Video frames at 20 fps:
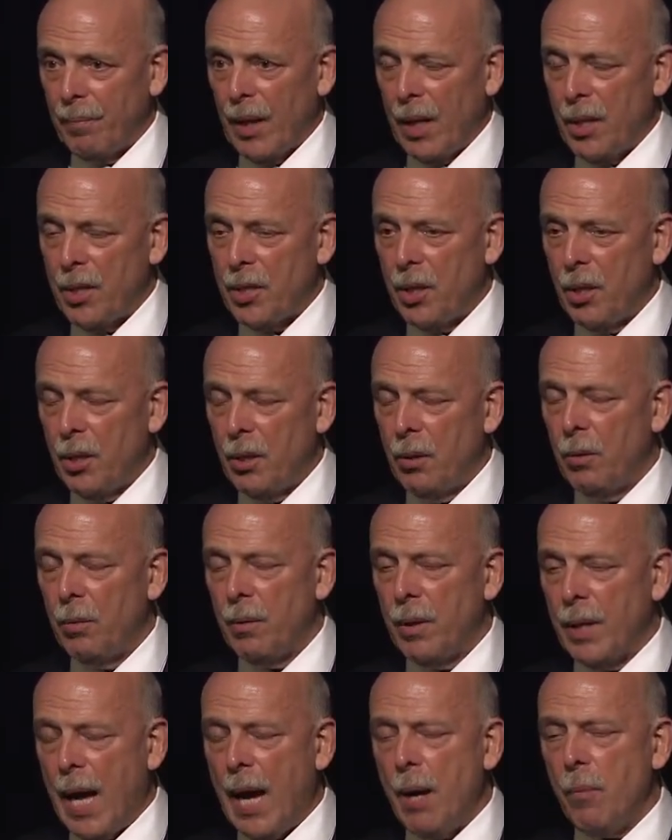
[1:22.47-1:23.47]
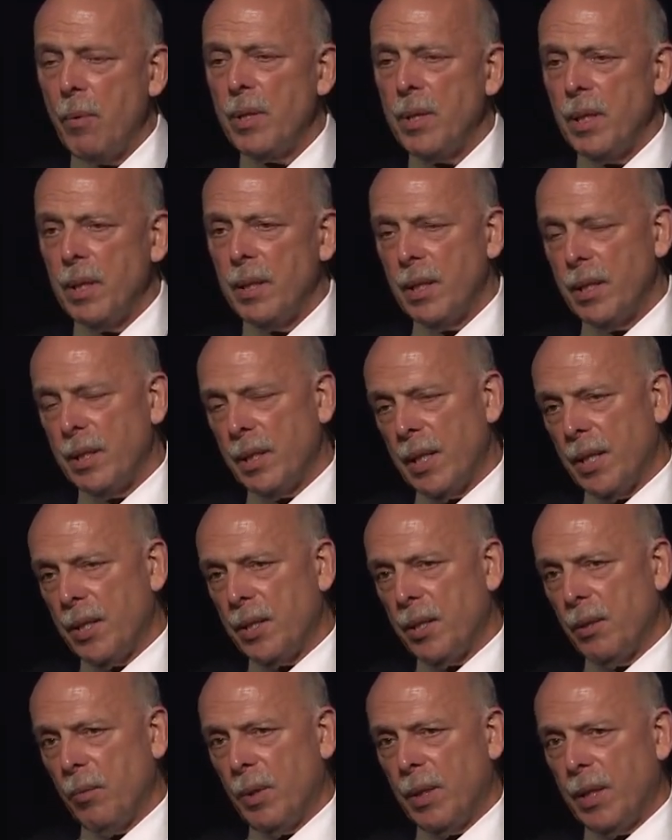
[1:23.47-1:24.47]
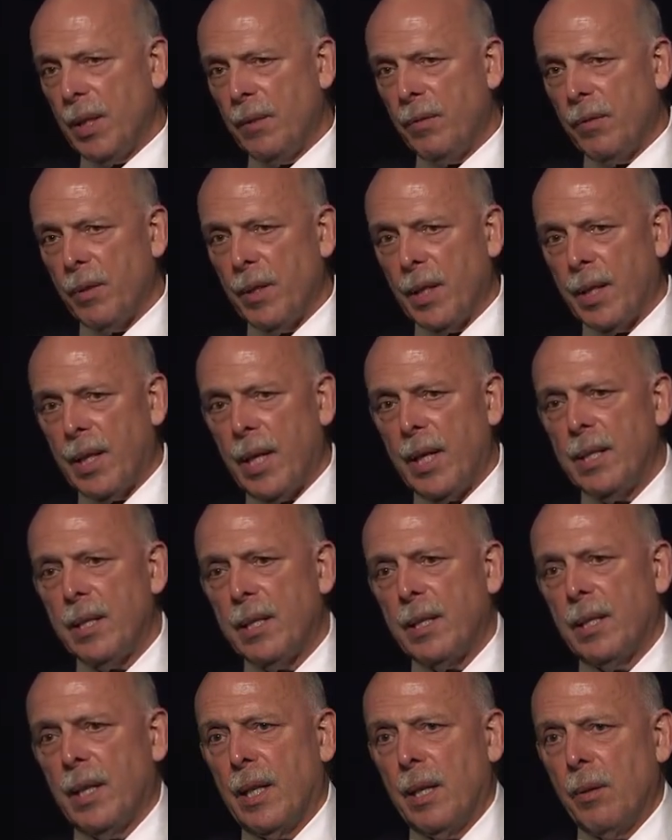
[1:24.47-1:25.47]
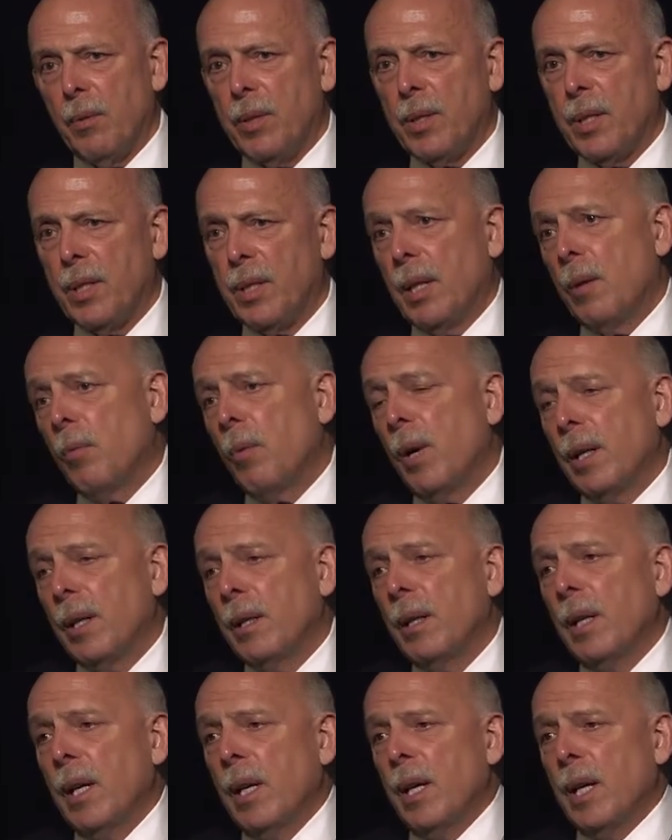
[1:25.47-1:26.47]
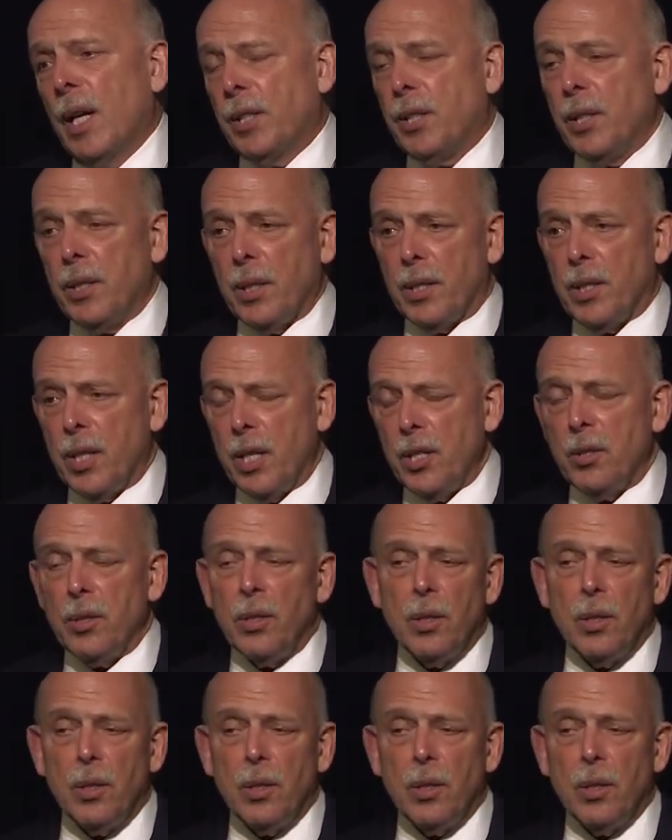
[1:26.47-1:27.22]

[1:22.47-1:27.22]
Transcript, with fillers: So that was the distinction we did for the case study was to say, well, it, it's a decision.